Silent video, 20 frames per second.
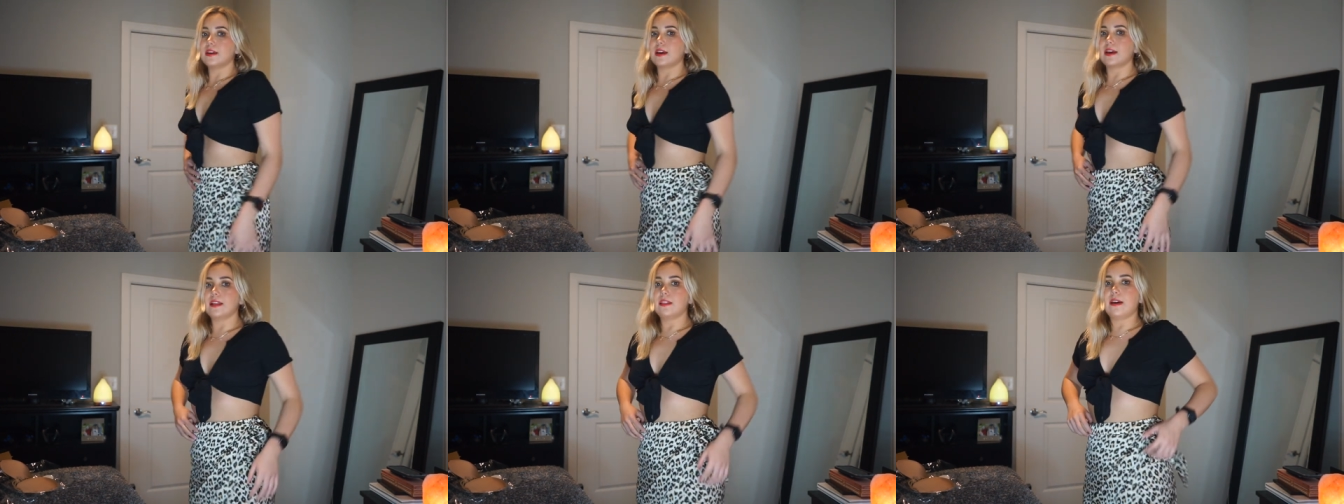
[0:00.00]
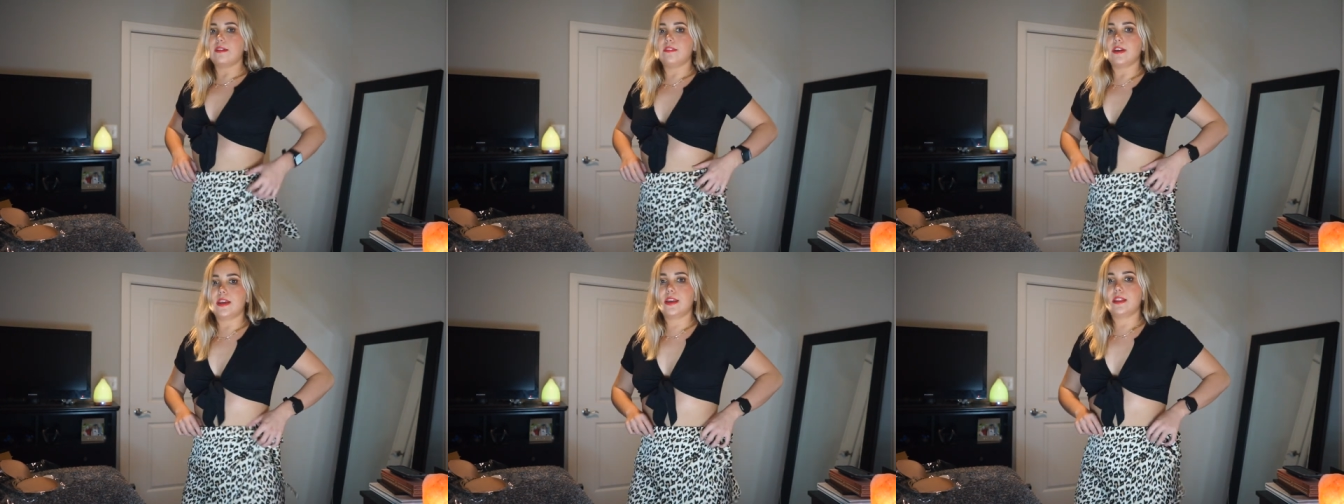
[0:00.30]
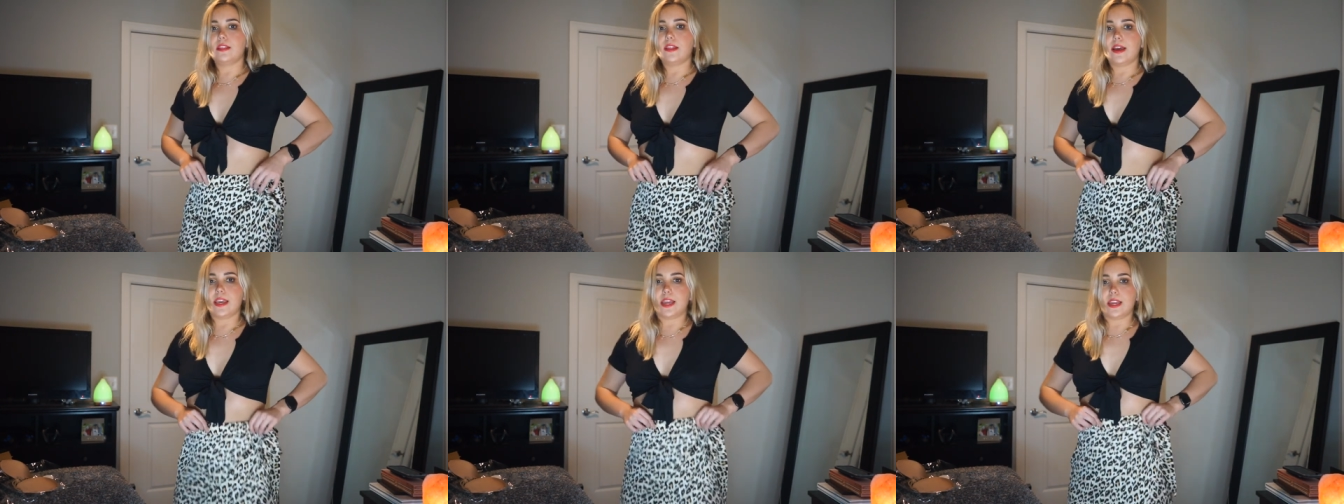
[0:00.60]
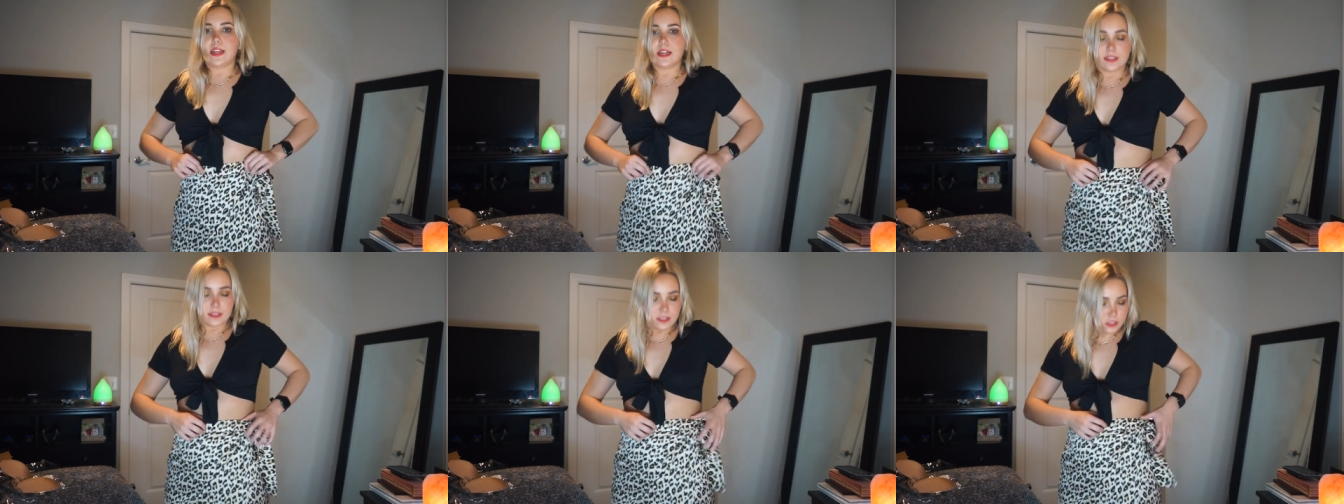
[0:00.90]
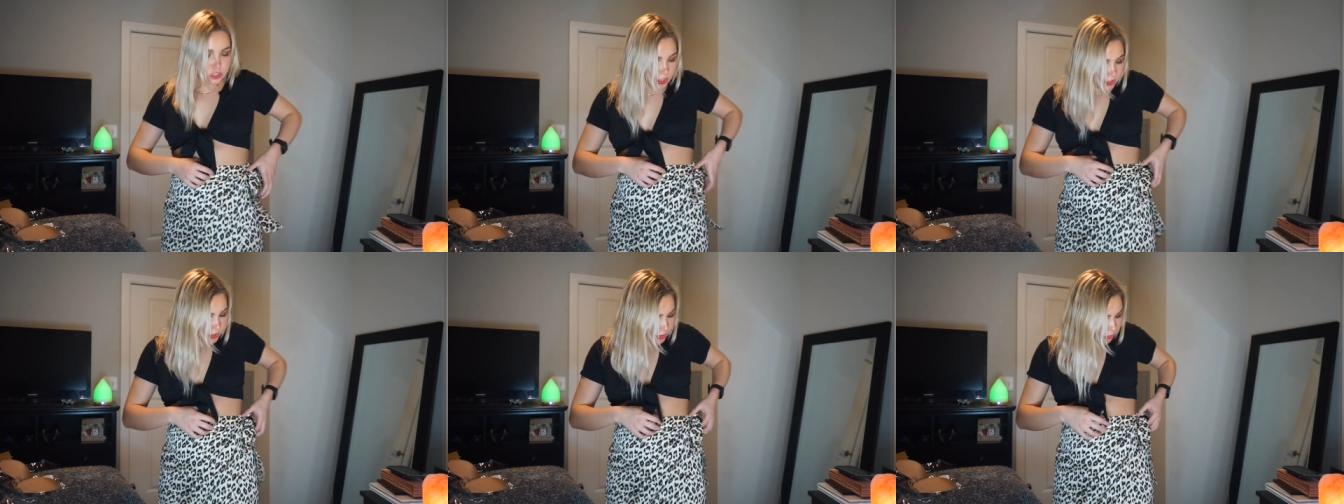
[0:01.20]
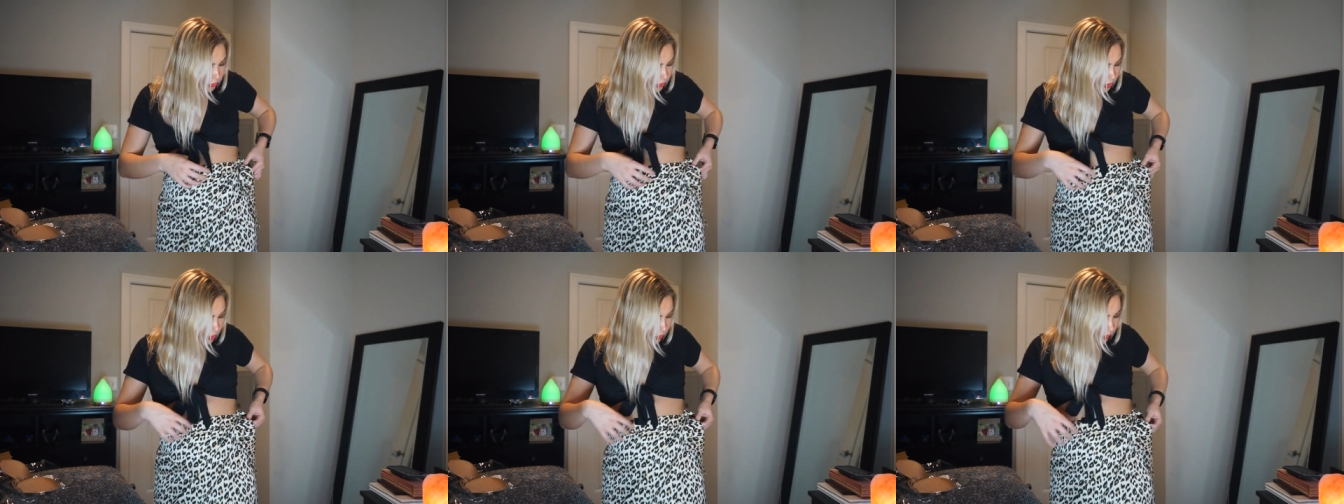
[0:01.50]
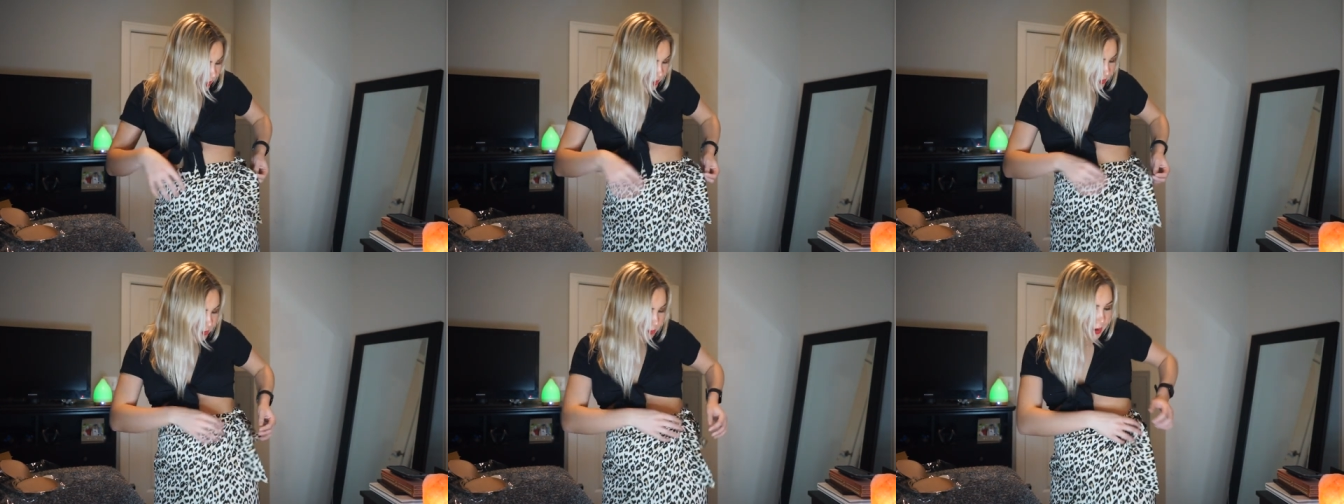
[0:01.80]
I love it. Like, and it's adjustable
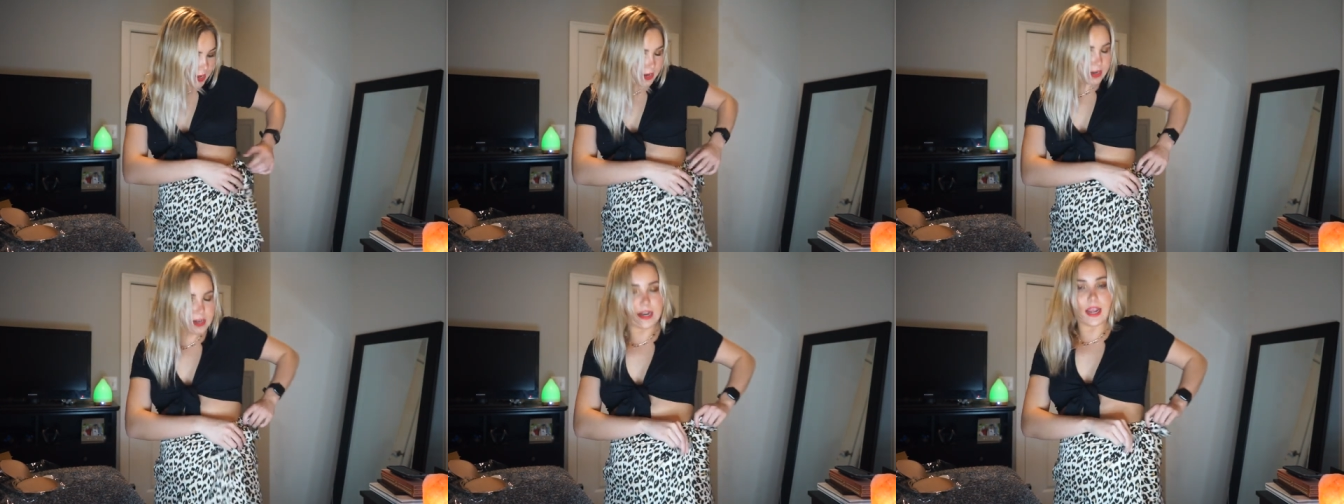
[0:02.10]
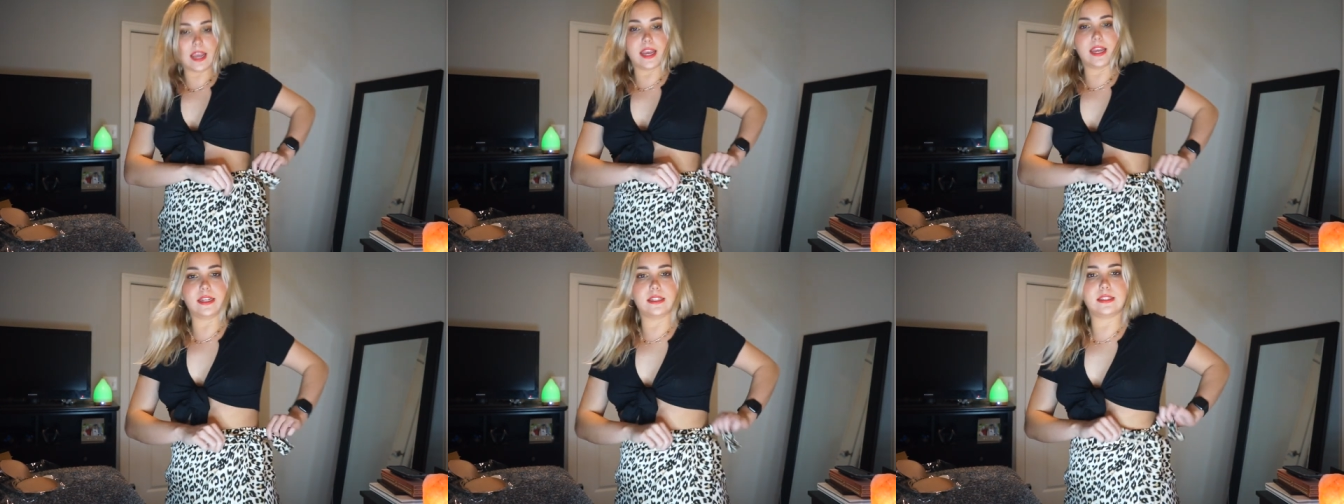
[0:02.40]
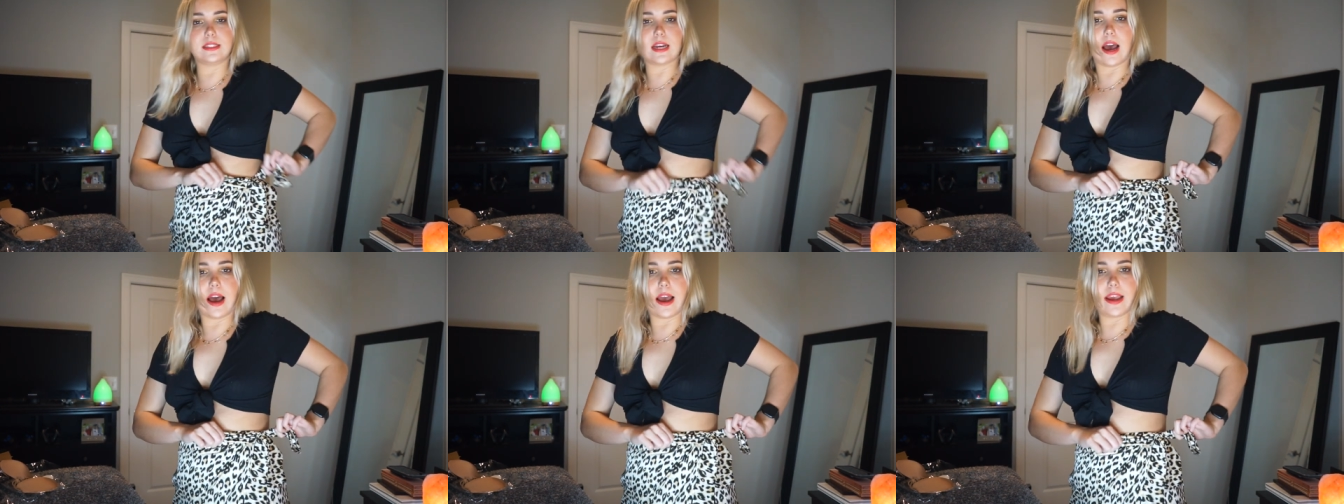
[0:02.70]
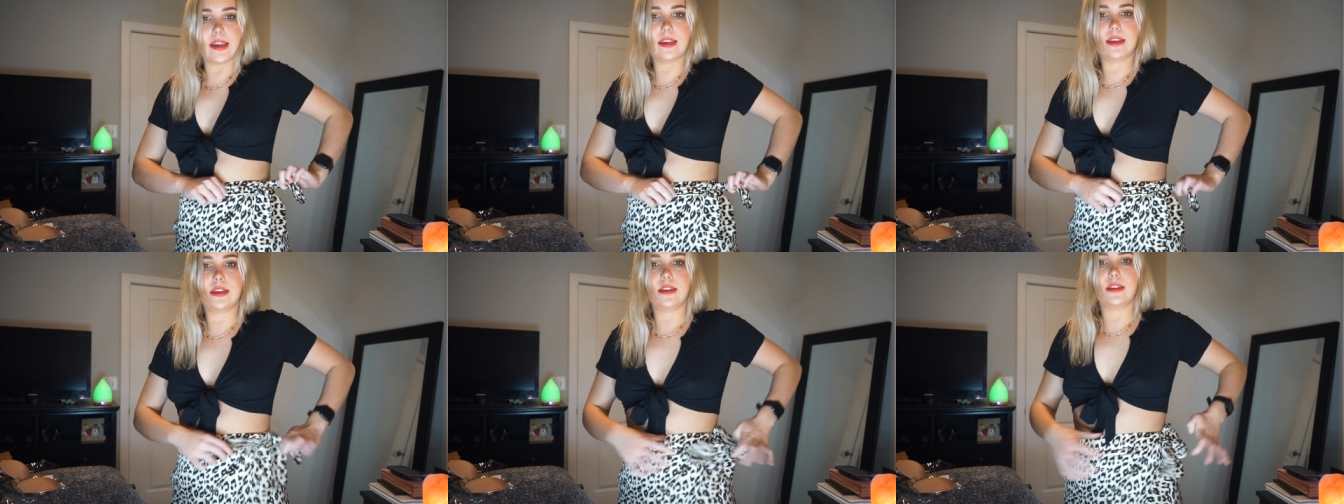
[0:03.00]
too. It has a button and a tie.